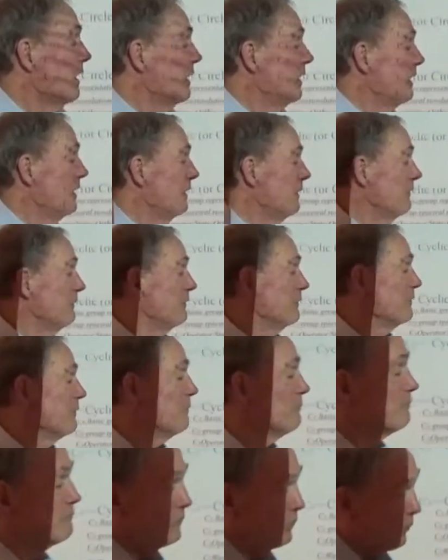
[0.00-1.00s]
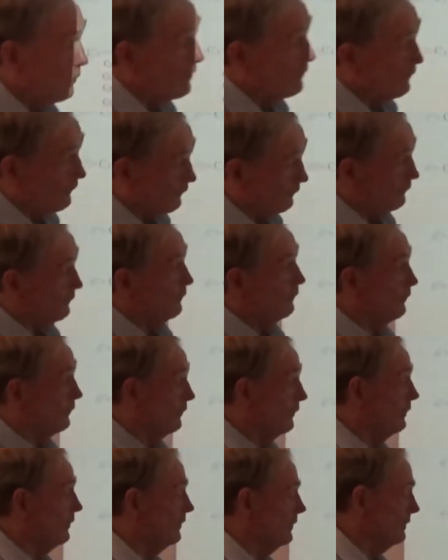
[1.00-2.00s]
uh, 1 through
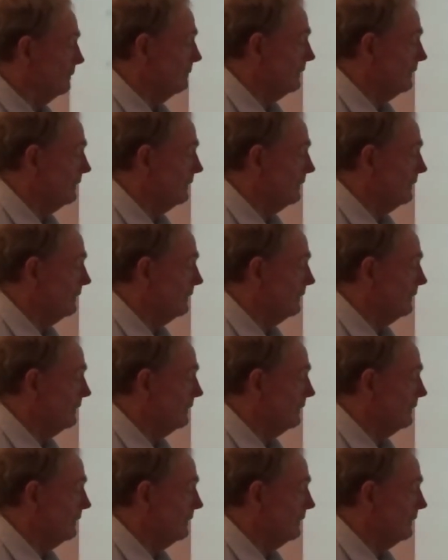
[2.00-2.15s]
30